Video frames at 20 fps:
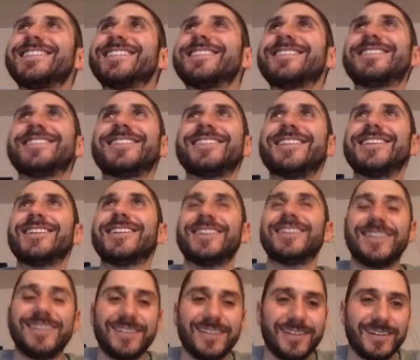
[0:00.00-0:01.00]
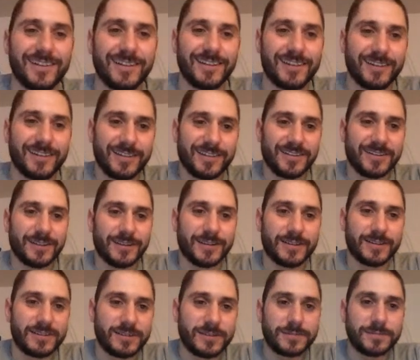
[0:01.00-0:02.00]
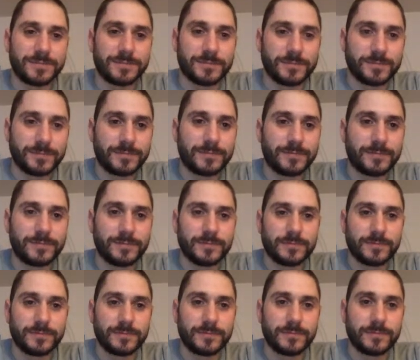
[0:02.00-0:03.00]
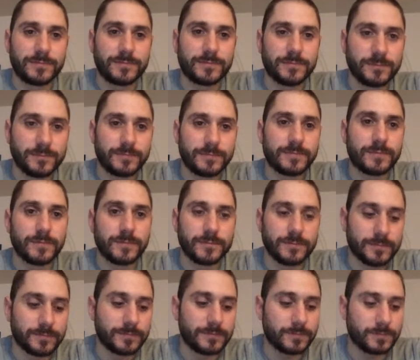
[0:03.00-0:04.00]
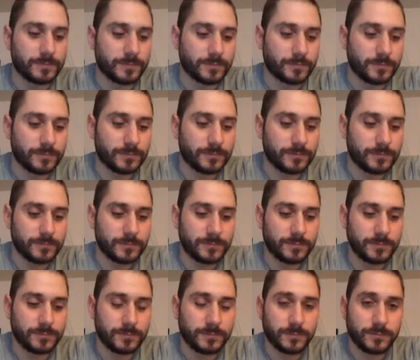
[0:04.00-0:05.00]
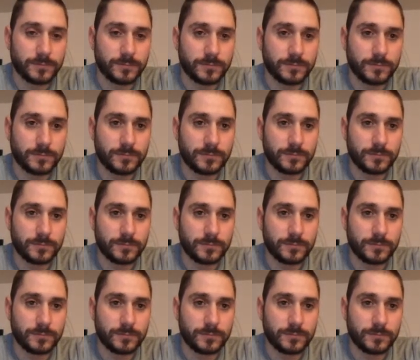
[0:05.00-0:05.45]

No words are spoken by the person on screen.